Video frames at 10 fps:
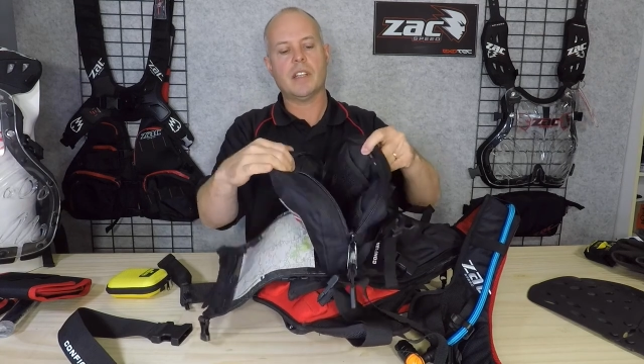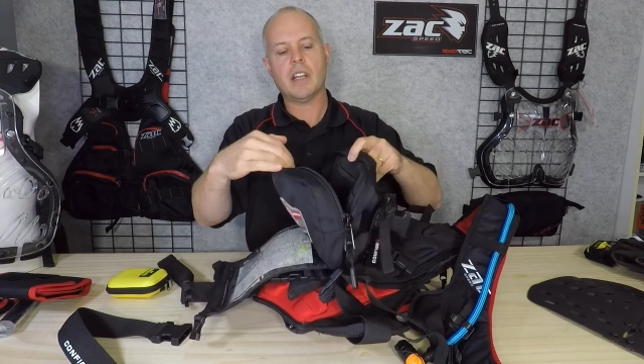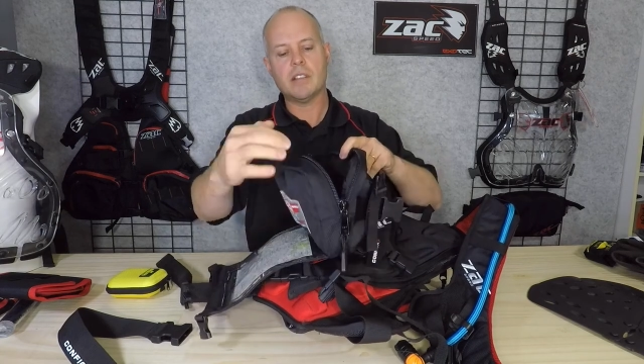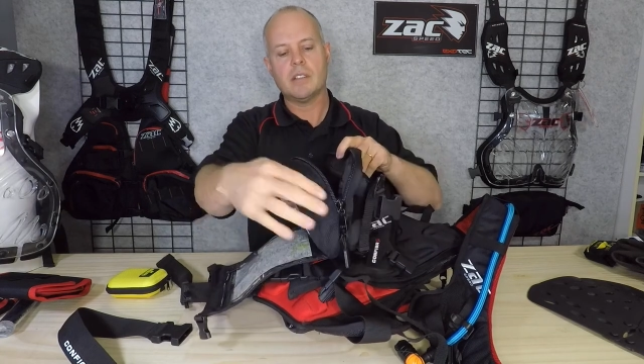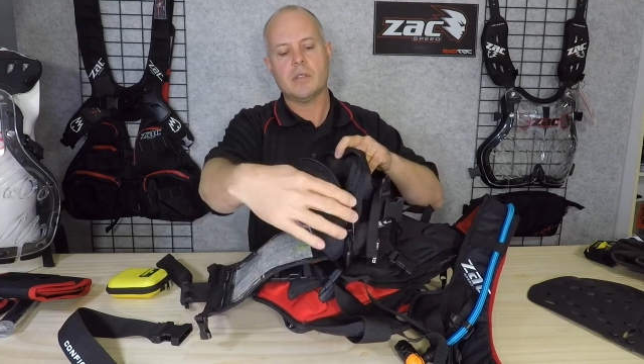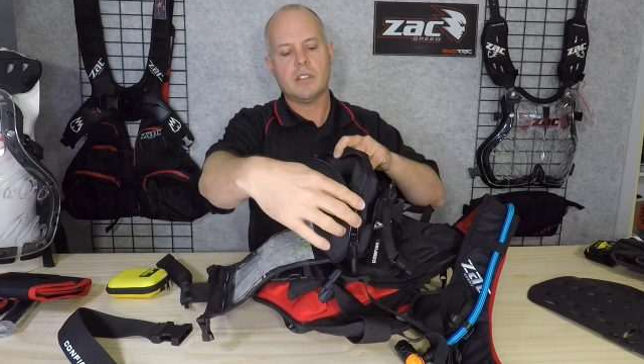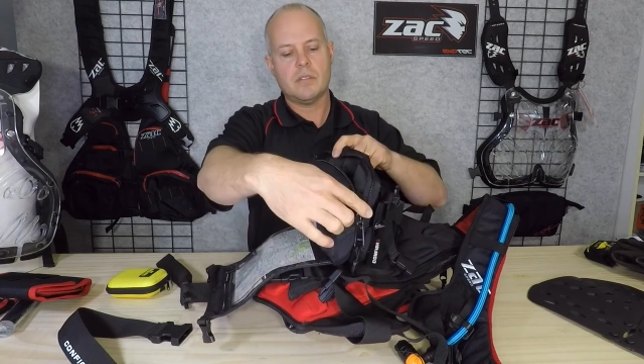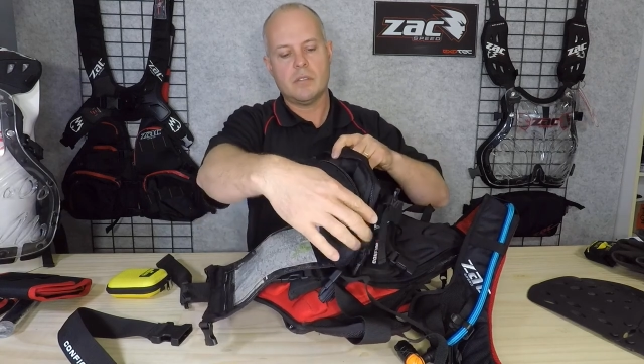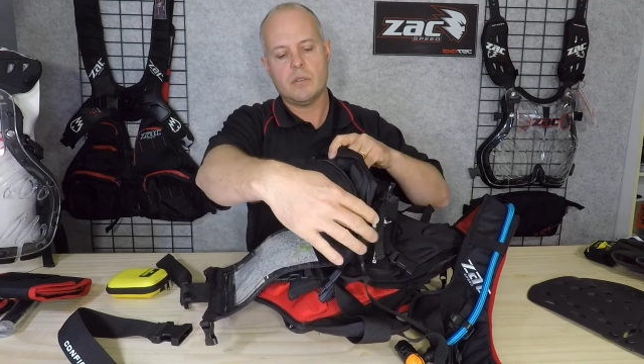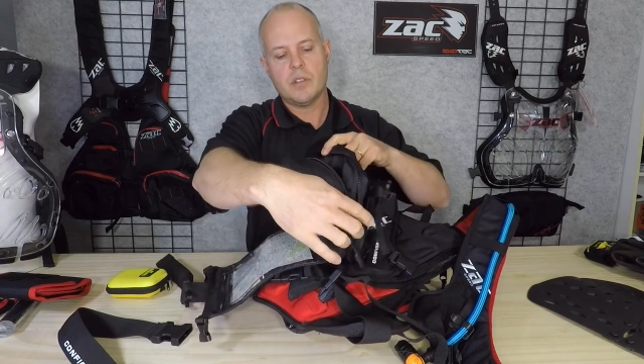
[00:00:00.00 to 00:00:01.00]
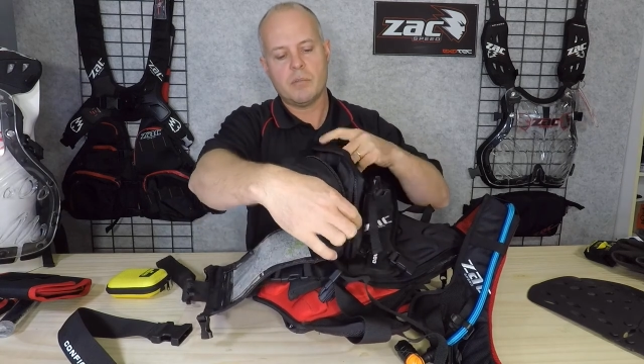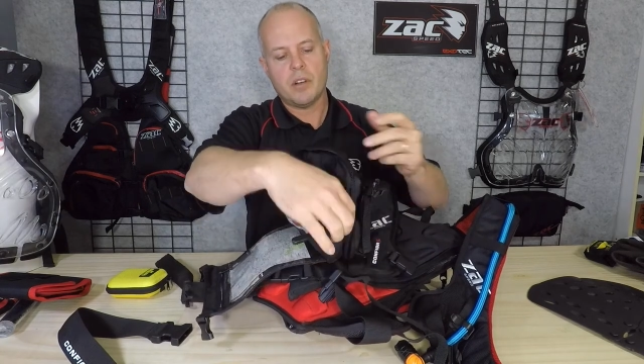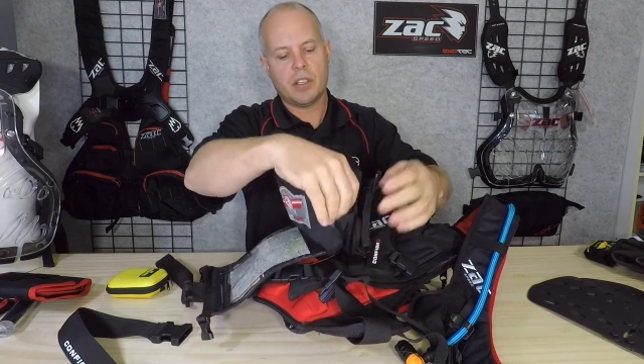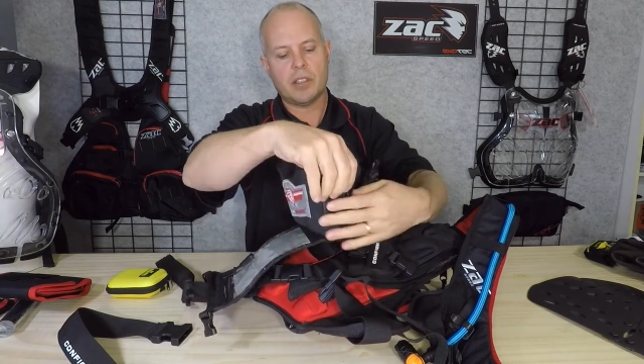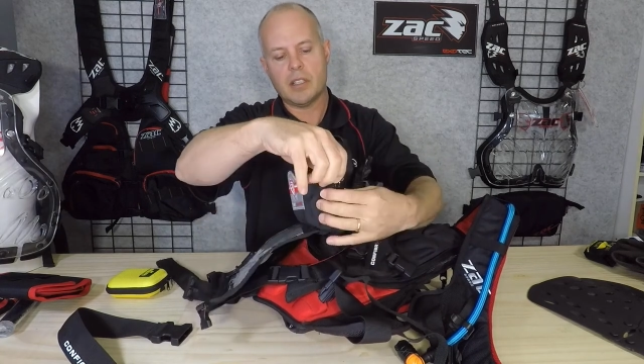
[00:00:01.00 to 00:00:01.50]
That has some extra storage
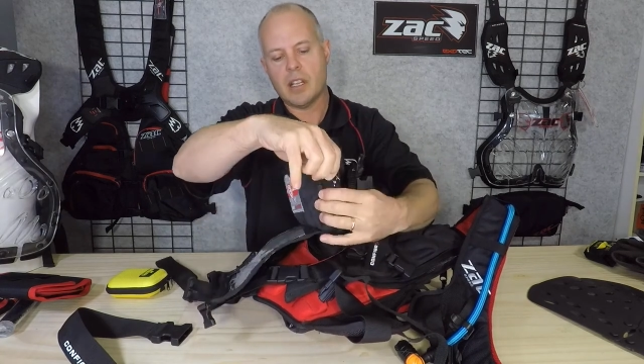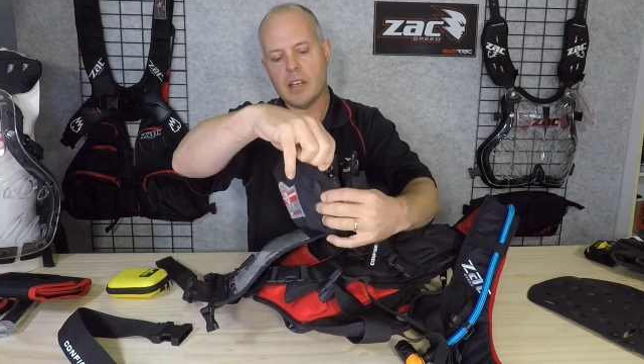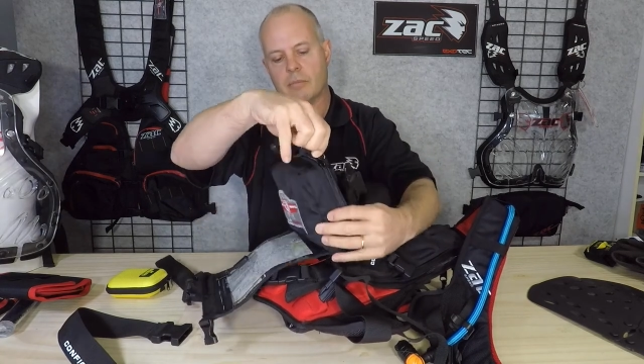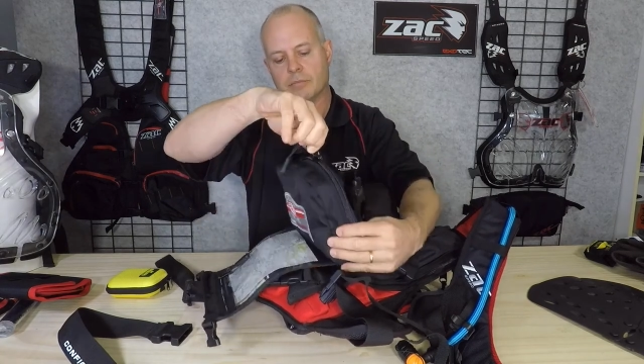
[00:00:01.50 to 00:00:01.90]
pockets in there.